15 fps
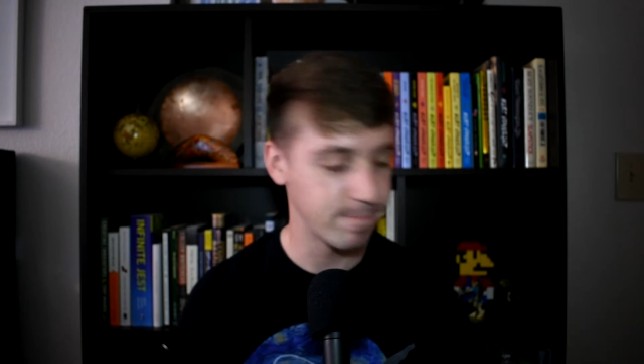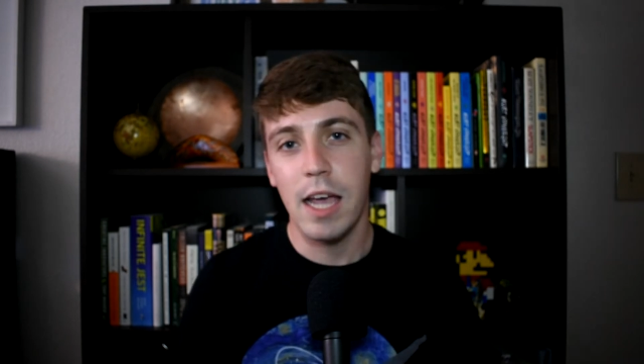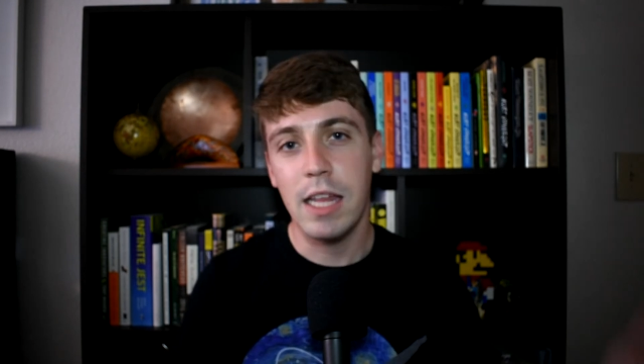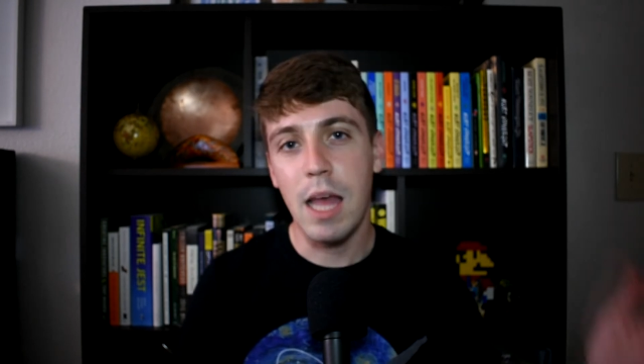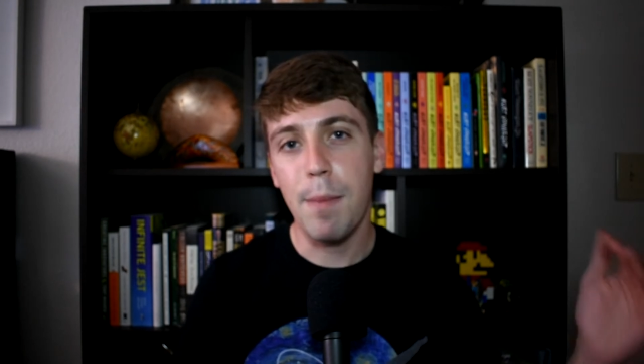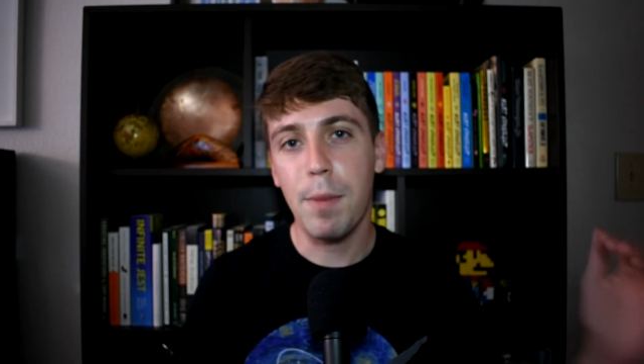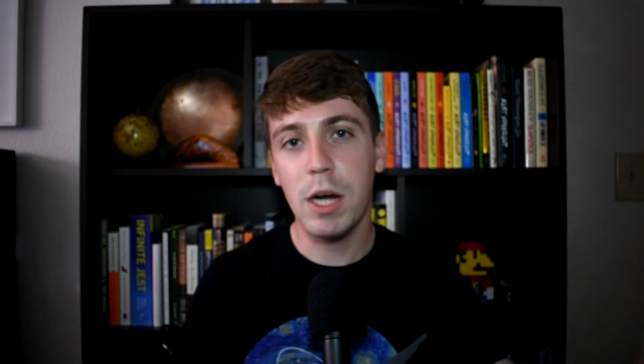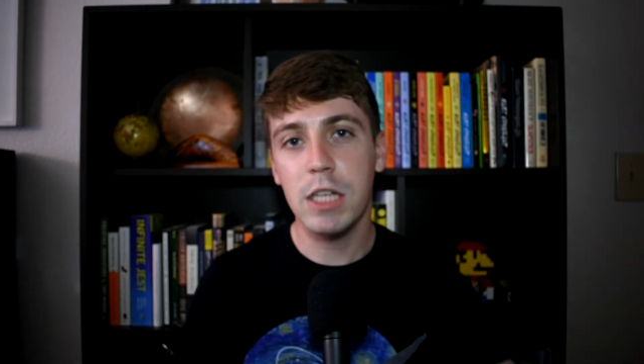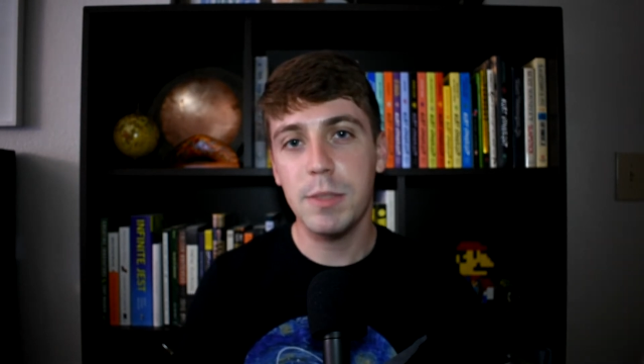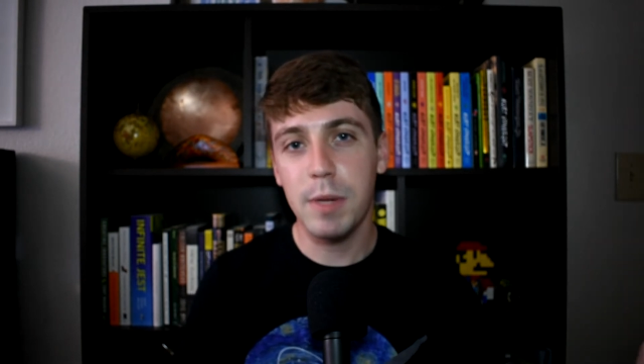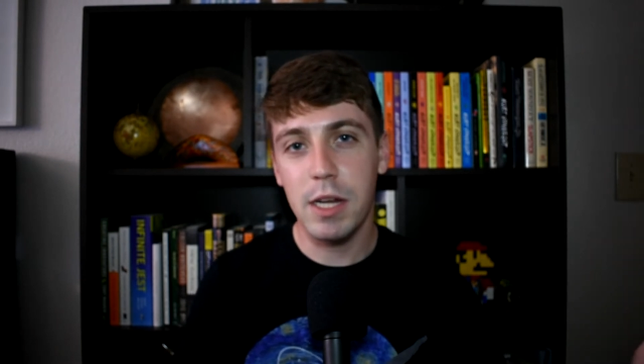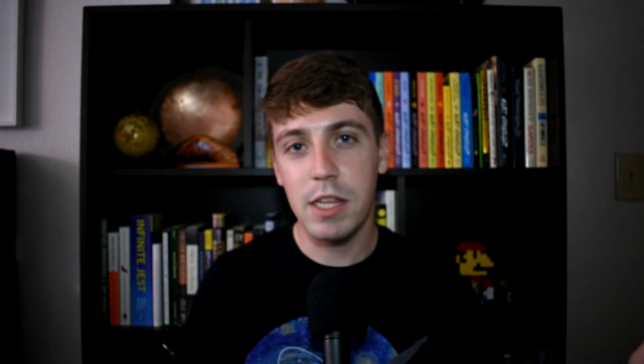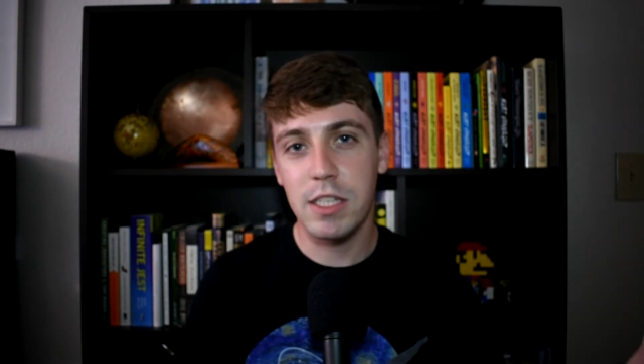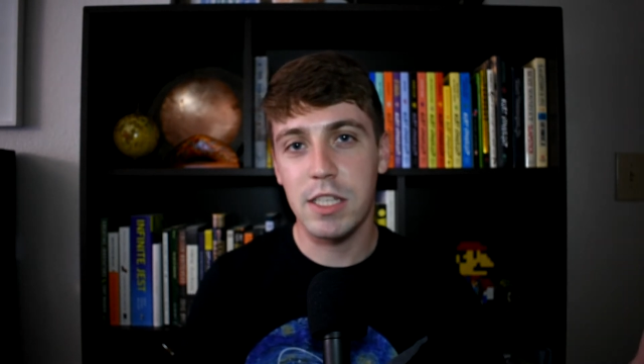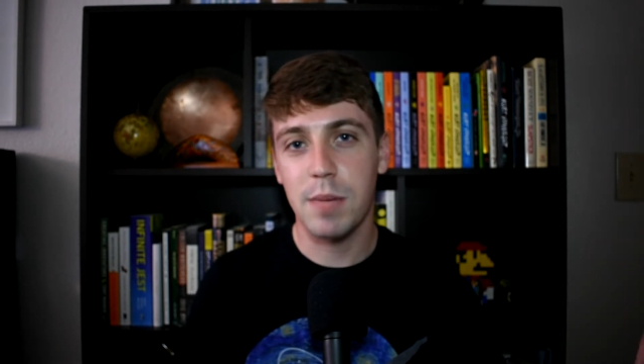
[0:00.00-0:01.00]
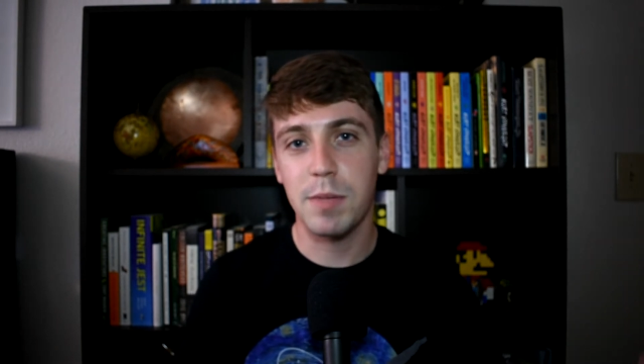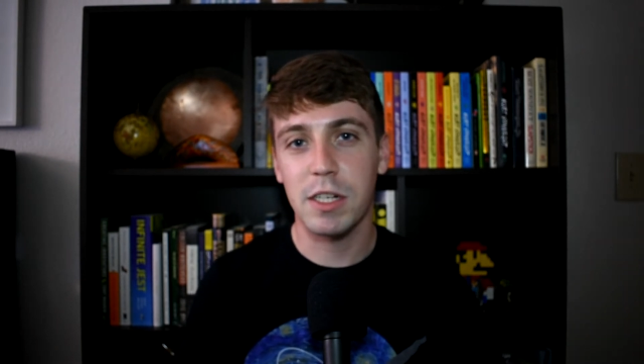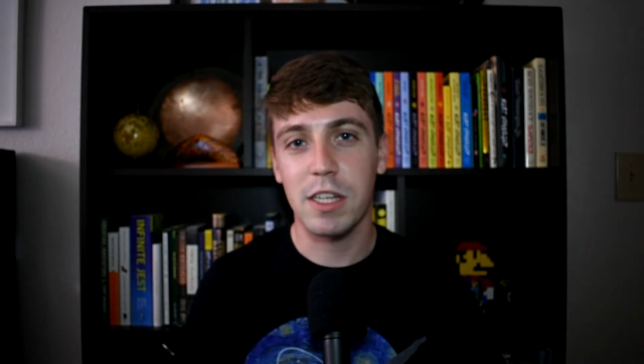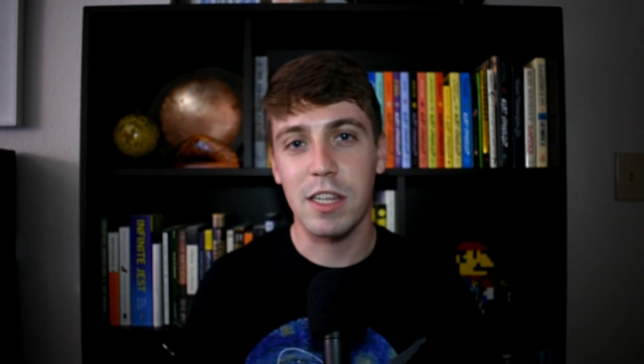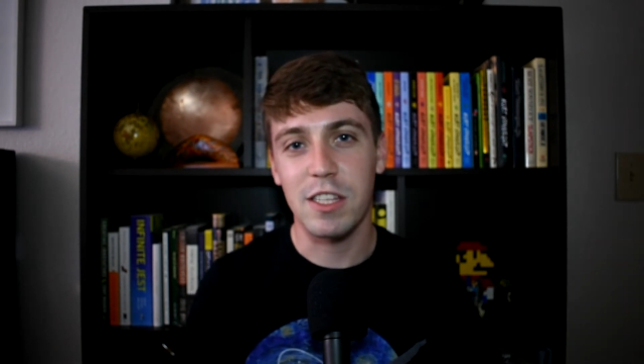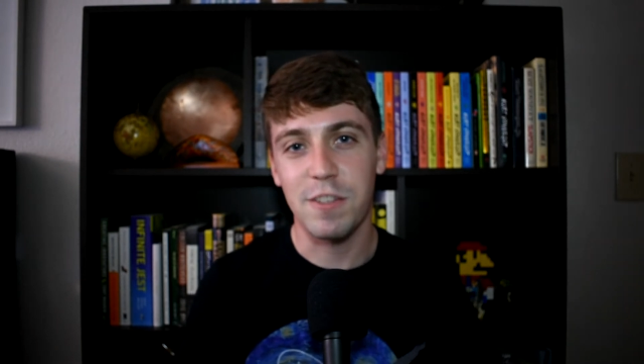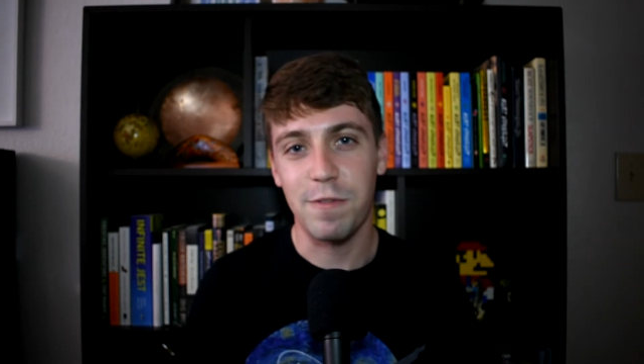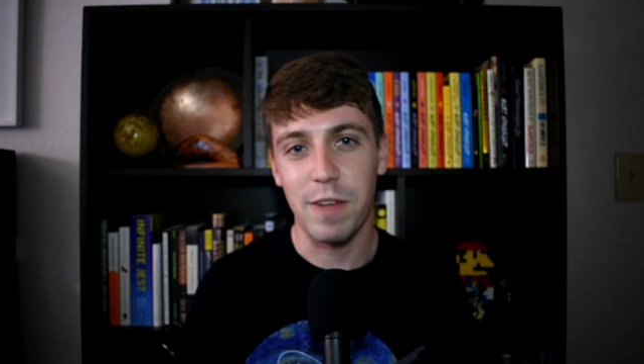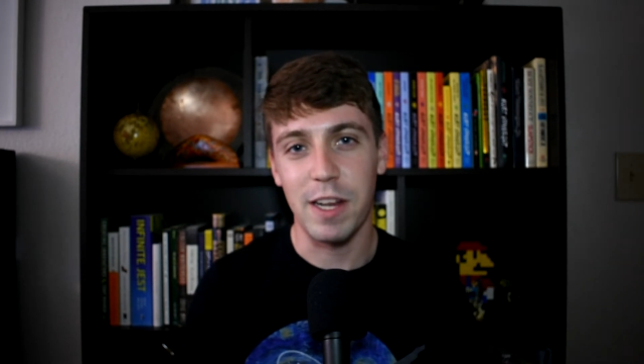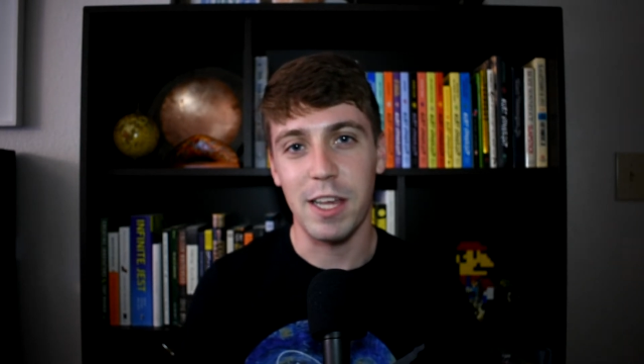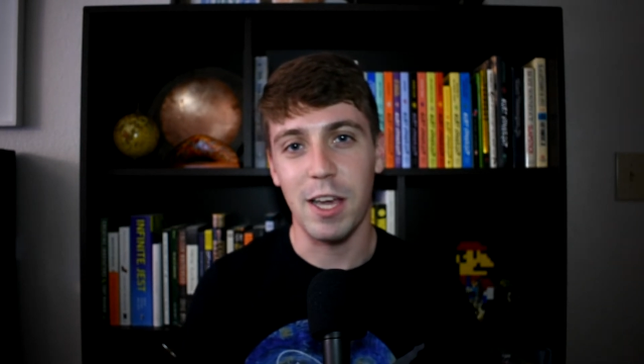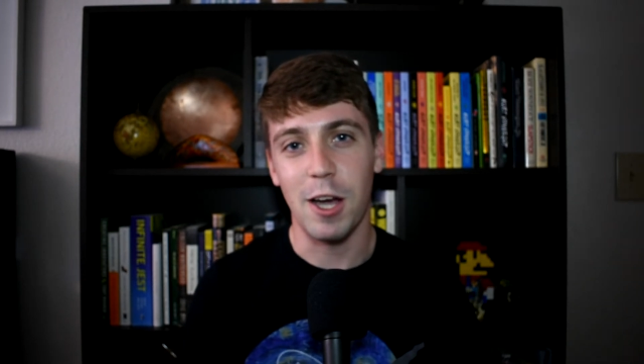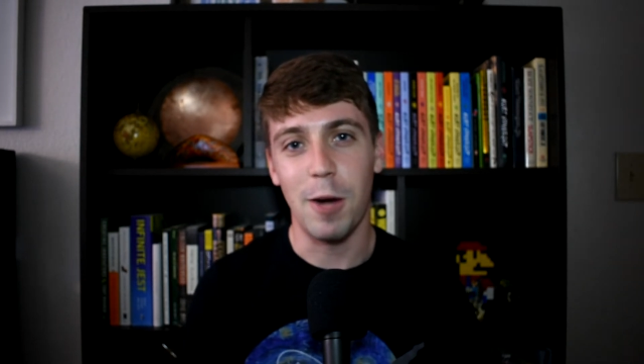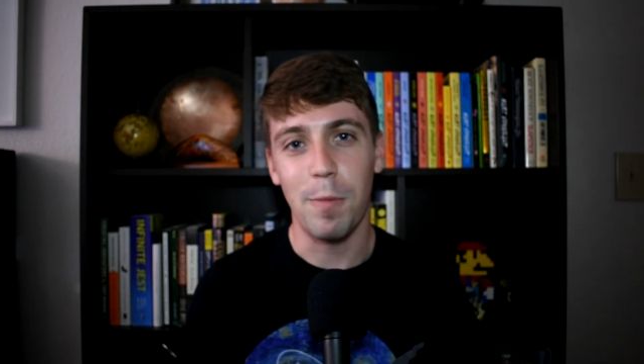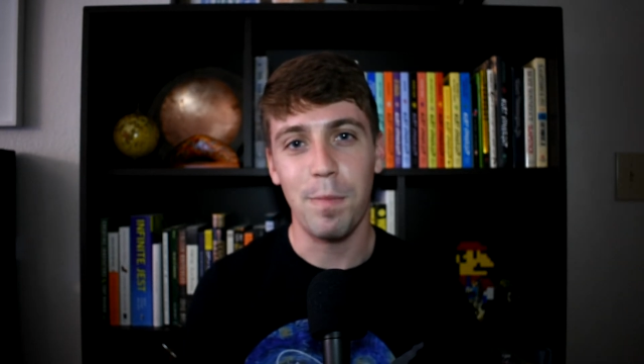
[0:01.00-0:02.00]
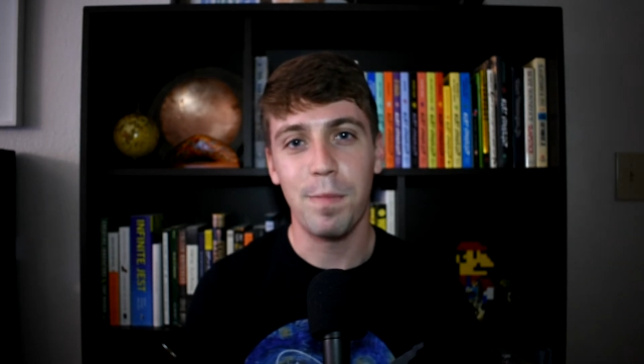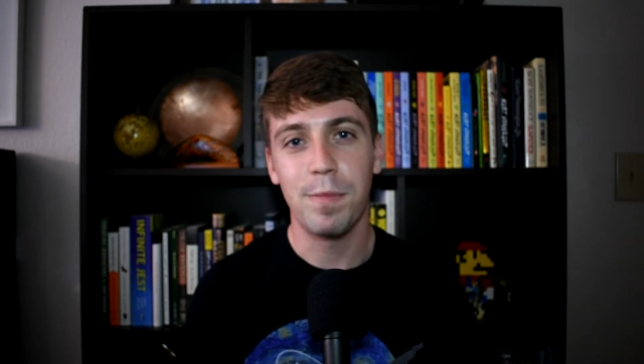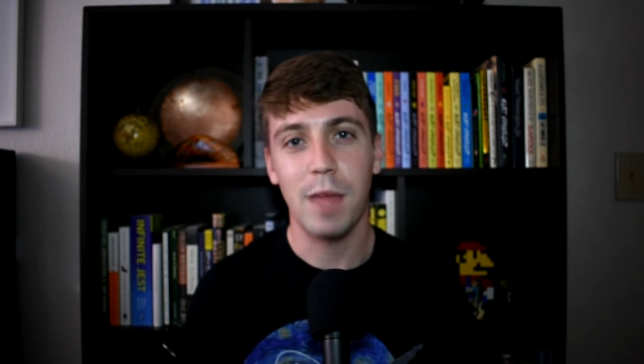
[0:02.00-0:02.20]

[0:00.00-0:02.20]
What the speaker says: And that brings me to the subject of this video.